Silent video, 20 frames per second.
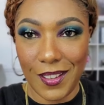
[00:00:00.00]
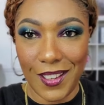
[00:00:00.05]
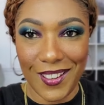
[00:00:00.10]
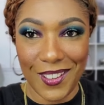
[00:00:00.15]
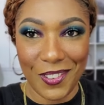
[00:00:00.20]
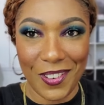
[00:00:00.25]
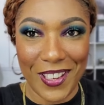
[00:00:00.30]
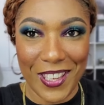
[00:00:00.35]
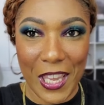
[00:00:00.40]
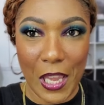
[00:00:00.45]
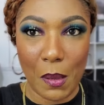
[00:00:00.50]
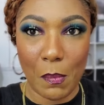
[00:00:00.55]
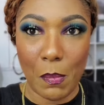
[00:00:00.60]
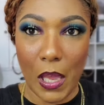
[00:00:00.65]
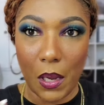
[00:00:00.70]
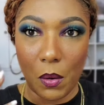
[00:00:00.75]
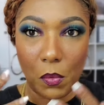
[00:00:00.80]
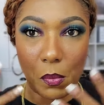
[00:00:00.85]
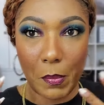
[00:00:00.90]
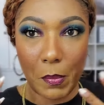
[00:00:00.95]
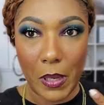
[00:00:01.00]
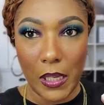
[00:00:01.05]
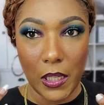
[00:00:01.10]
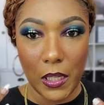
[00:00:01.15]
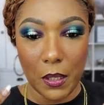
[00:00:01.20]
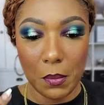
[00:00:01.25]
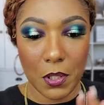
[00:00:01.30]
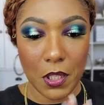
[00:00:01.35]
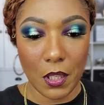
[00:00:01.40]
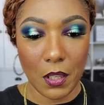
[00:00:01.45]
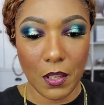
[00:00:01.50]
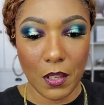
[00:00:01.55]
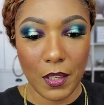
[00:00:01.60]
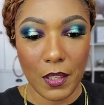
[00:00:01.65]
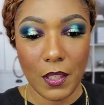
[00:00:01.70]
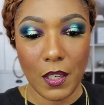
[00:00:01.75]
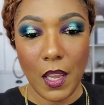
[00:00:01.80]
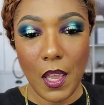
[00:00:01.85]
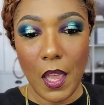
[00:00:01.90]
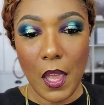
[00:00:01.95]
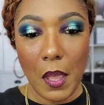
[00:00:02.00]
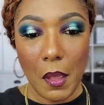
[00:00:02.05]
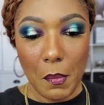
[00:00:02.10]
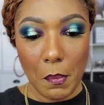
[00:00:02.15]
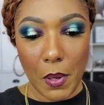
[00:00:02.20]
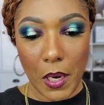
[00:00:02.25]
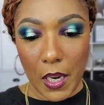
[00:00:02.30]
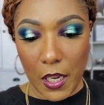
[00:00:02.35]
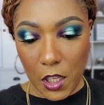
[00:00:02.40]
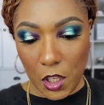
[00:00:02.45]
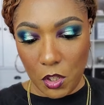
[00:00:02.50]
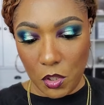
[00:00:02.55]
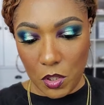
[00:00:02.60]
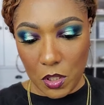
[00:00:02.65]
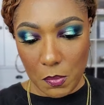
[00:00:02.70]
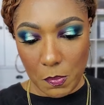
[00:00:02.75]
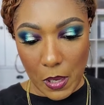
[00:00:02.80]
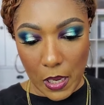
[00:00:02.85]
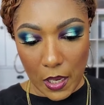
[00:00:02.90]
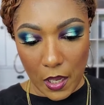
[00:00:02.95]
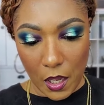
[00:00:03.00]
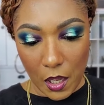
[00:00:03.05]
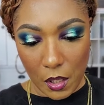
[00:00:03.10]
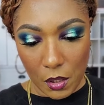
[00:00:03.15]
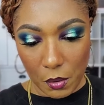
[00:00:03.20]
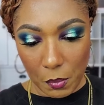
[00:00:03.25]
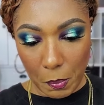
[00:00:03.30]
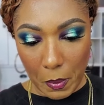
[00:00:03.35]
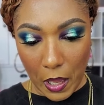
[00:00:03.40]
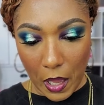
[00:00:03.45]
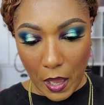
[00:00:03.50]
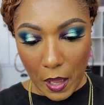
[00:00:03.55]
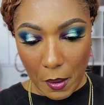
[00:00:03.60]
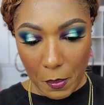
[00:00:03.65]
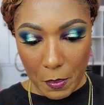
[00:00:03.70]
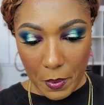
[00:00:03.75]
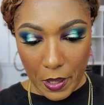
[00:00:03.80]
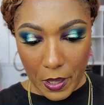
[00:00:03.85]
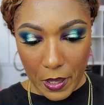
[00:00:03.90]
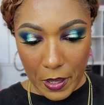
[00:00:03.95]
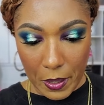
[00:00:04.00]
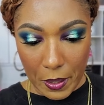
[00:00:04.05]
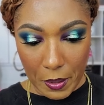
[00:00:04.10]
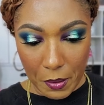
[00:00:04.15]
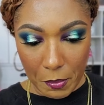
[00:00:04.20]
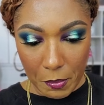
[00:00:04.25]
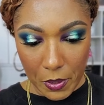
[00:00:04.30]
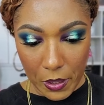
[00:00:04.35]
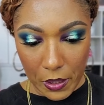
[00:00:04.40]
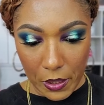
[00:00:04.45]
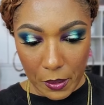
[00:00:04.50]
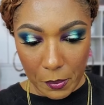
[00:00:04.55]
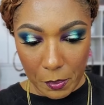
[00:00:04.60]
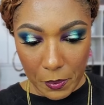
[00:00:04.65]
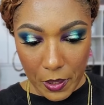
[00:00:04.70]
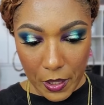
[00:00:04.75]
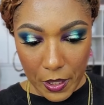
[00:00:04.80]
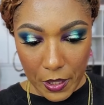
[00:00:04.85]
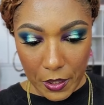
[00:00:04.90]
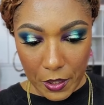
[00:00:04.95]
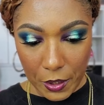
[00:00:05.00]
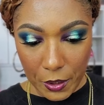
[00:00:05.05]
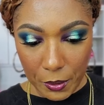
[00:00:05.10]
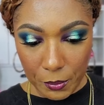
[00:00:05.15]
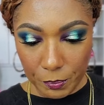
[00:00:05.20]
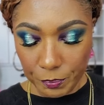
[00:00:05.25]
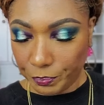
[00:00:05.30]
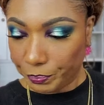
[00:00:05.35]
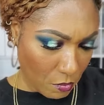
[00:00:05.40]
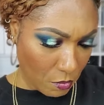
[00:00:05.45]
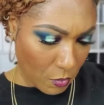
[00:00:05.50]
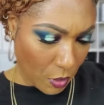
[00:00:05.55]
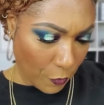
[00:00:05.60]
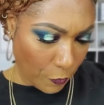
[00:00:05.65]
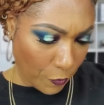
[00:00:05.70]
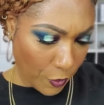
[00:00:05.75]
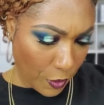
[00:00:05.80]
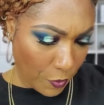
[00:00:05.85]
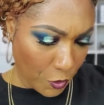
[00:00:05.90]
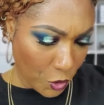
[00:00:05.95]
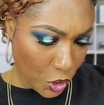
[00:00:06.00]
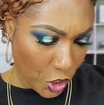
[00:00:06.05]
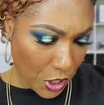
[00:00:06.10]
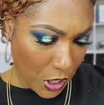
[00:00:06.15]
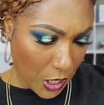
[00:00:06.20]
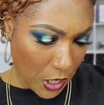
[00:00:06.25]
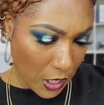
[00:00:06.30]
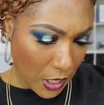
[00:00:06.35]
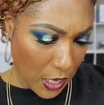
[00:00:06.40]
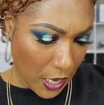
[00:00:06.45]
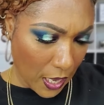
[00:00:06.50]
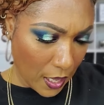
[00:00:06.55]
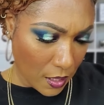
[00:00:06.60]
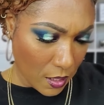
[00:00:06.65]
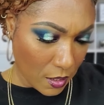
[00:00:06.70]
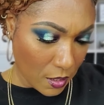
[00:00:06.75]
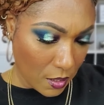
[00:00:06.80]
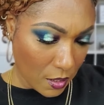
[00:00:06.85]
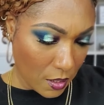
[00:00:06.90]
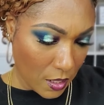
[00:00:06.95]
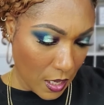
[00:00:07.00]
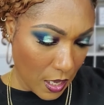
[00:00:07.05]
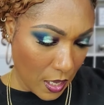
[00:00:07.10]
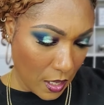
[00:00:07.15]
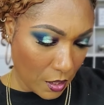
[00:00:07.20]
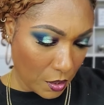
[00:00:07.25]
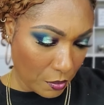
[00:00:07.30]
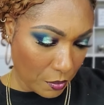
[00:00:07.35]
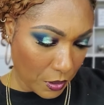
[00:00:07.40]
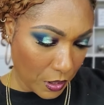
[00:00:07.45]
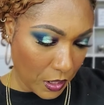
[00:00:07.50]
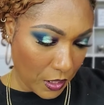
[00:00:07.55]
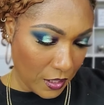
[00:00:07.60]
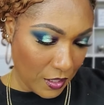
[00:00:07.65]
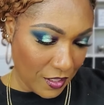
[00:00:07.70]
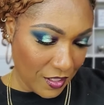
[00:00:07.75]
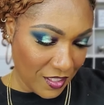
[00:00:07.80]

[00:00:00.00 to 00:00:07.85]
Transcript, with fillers: I know I came back with my lips on. But I used my ColourPop um, lip liner, my favorite shade. Yeah, this is the Ellery